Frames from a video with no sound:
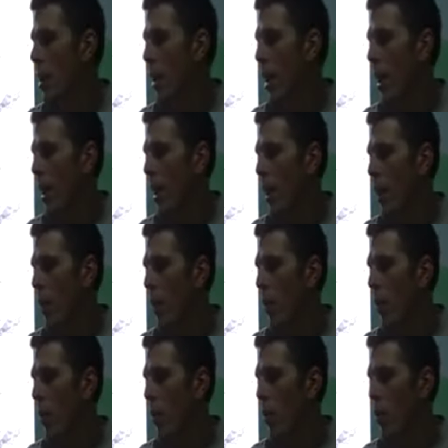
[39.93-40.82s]

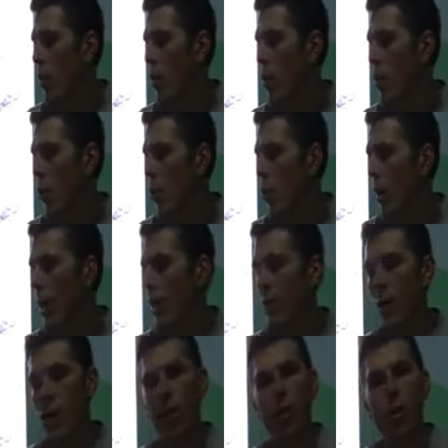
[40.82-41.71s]
And one of the cool things
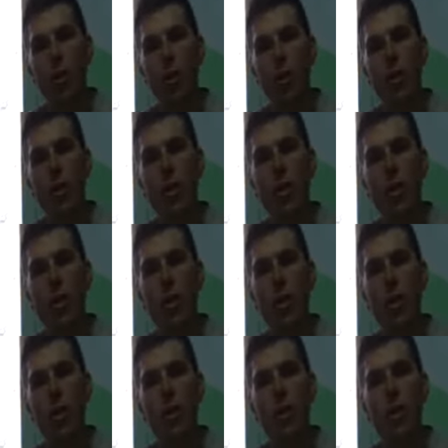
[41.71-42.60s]
that I've learned
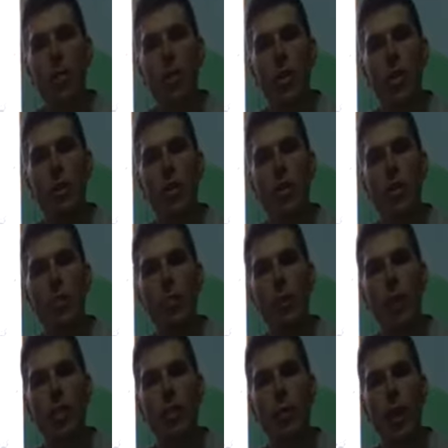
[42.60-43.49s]
is a mixture of
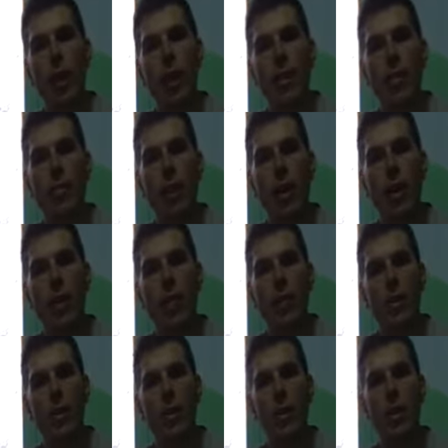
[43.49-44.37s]
beeswax and
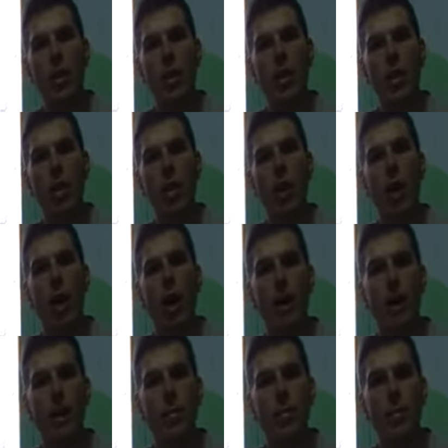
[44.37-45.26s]
paraffin treating on
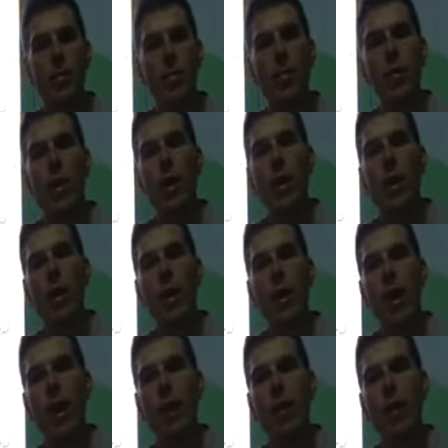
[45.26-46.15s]
cotton
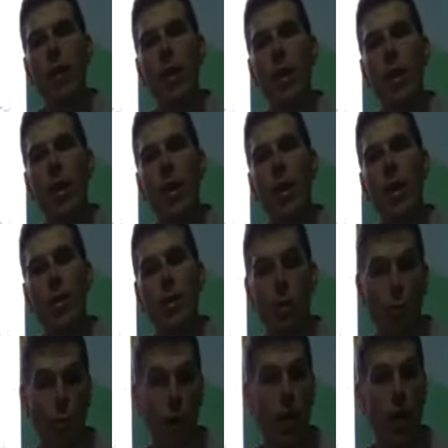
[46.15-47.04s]

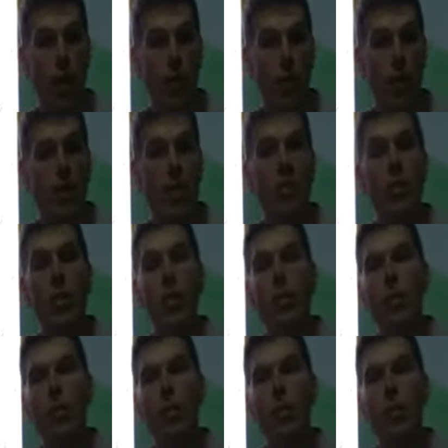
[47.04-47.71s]
or canvas.